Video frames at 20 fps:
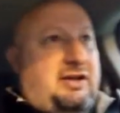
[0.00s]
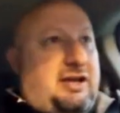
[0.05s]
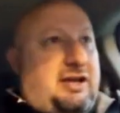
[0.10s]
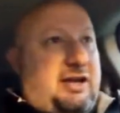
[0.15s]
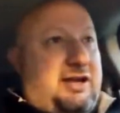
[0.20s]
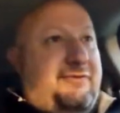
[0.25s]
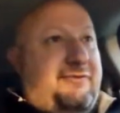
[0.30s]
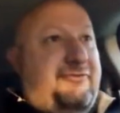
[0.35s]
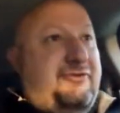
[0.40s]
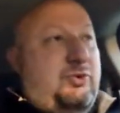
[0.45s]

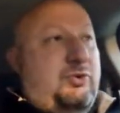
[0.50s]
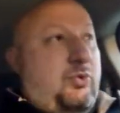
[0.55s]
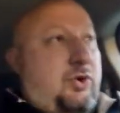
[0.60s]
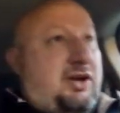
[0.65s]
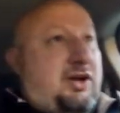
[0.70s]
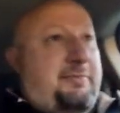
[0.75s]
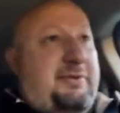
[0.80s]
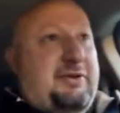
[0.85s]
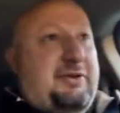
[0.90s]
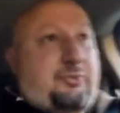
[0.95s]
And if you
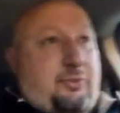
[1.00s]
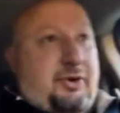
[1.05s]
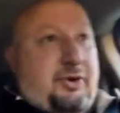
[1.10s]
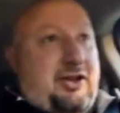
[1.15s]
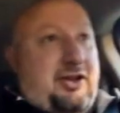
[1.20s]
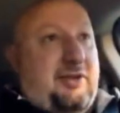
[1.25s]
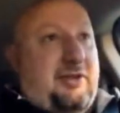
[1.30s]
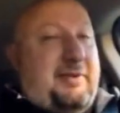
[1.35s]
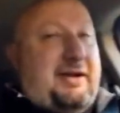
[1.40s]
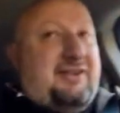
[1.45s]
want to be
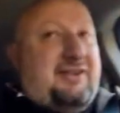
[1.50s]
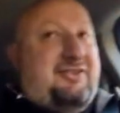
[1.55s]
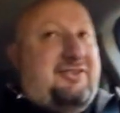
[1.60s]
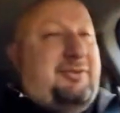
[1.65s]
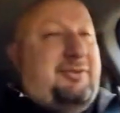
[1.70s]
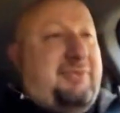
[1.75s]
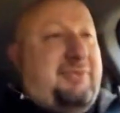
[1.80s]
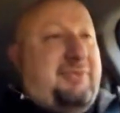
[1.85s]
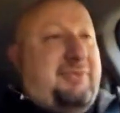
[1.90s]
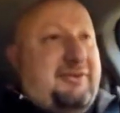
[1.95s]
real about
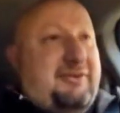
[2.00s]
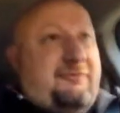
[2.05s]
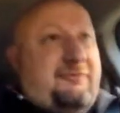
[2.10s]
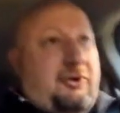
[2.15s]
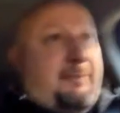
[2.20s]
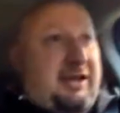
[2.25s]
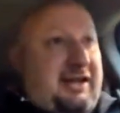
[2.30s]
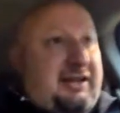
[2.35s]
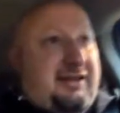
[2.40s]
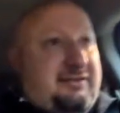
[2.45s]
something
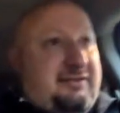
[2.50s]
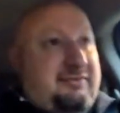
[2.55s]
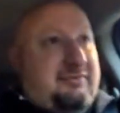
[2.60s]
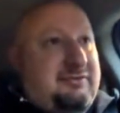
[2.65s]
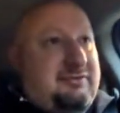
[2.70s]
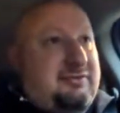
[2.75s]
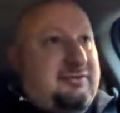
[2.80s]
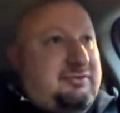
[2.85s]
for a minute,